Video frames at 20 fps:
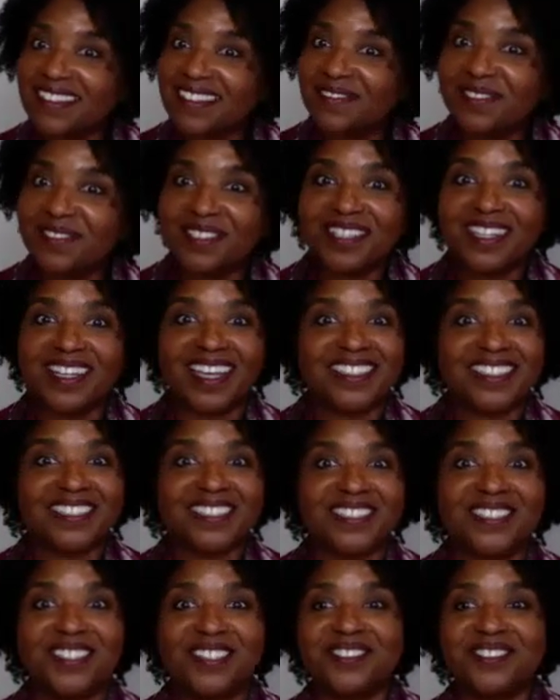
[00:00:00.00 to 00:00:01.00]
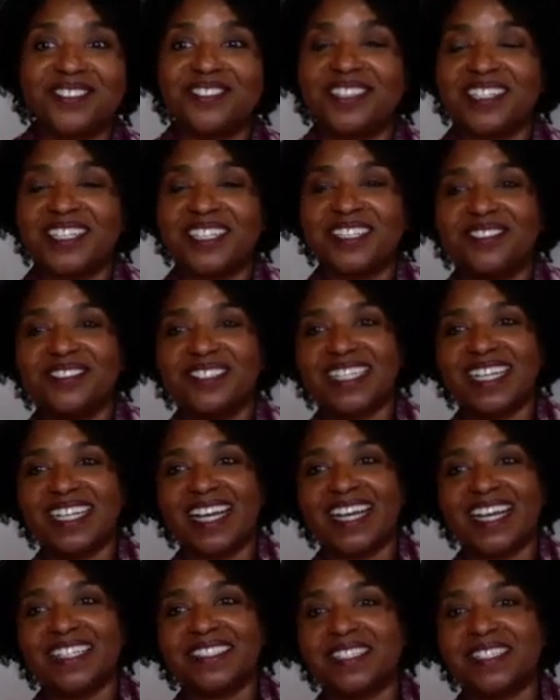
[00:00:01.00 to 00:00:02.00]
If you'd like to know, you can
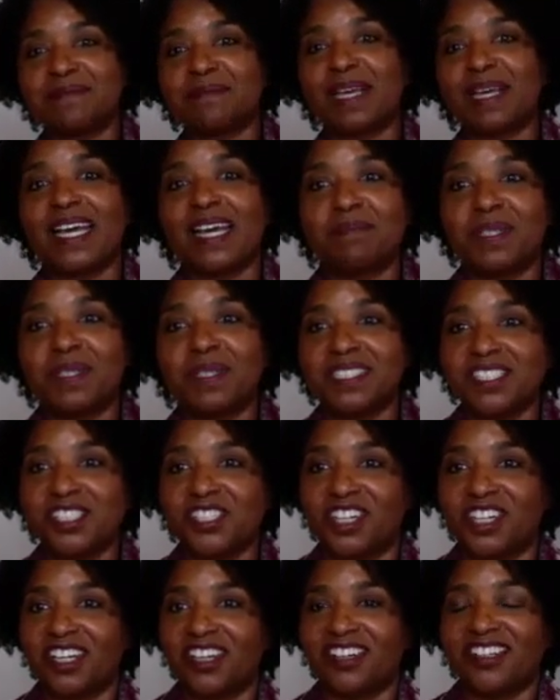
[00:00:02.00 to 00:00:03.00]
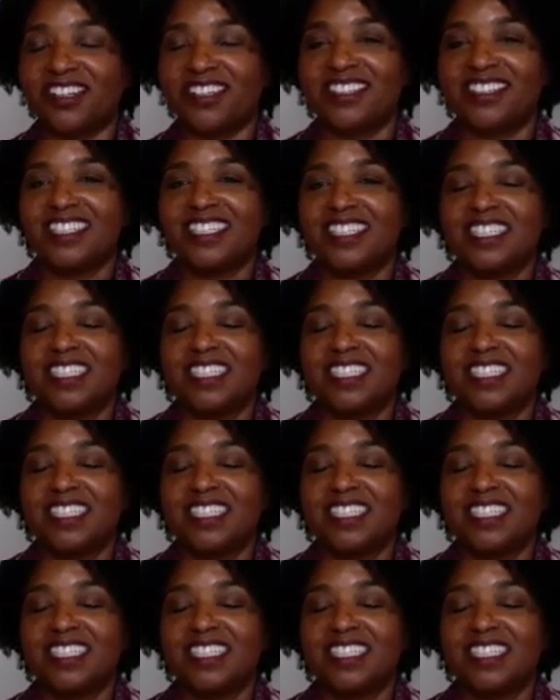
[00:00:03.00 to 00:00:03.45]
ask. I'm happy to share.